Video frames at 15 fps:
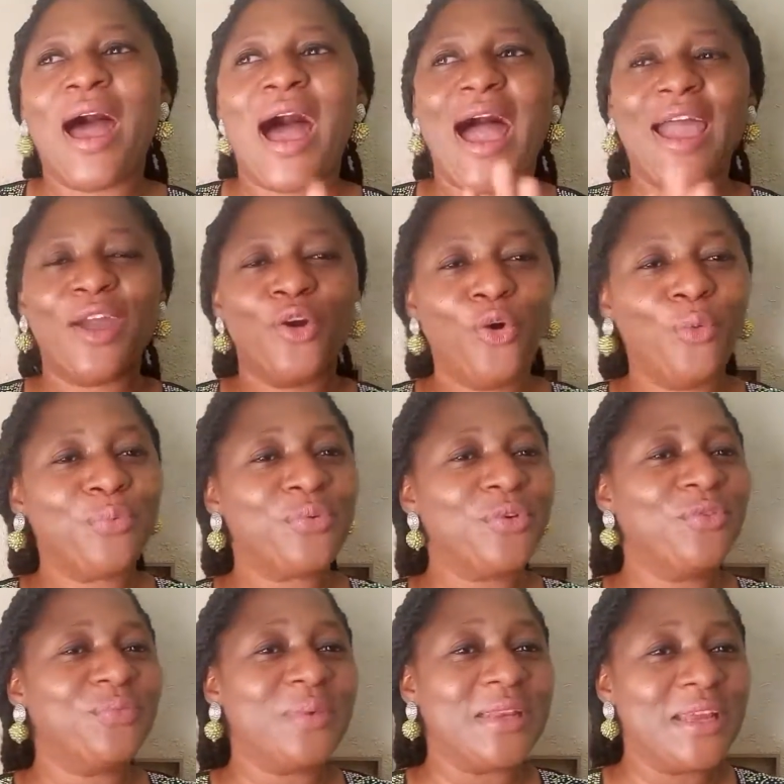I hope
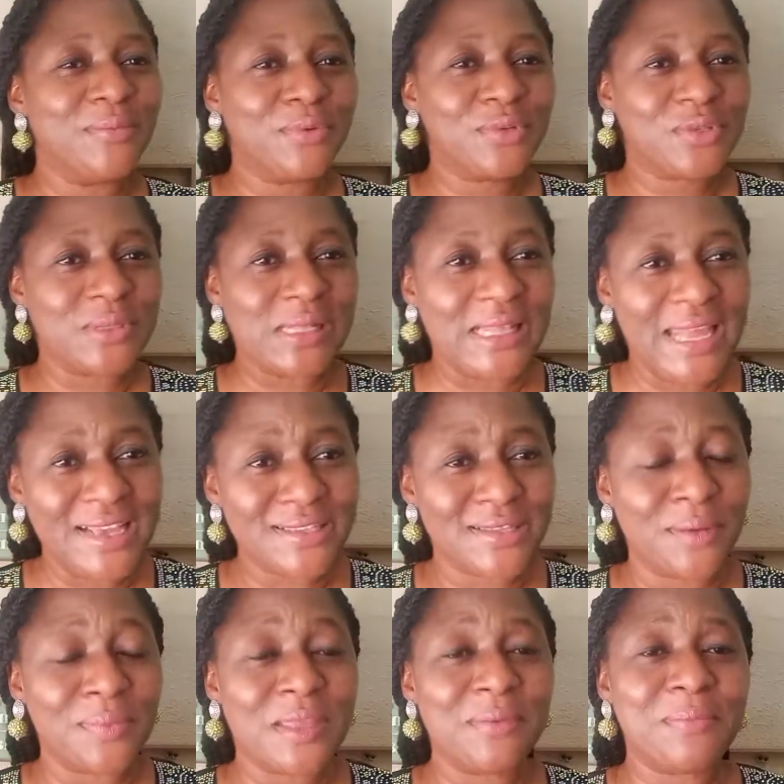you've been able to learn
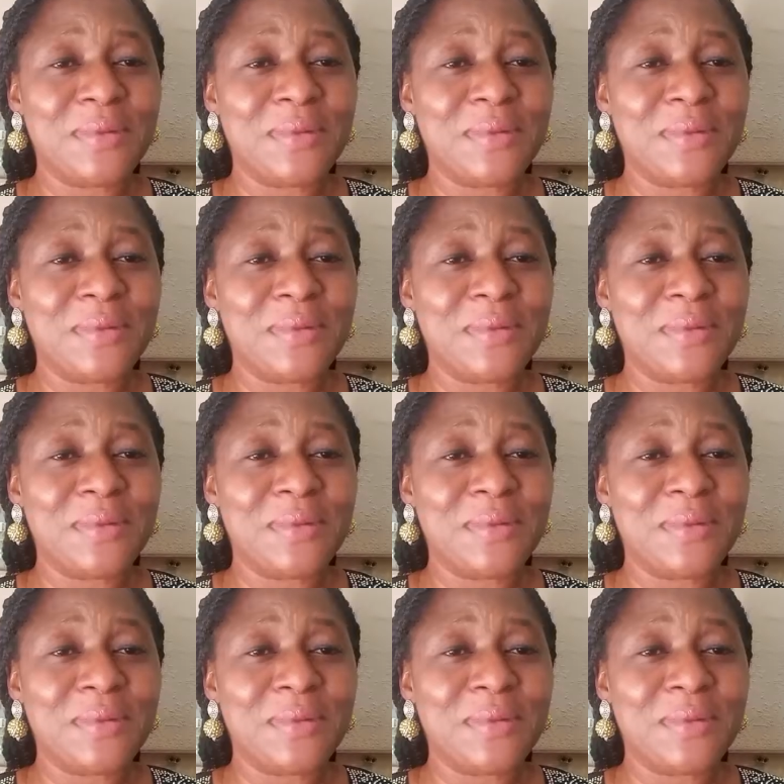something.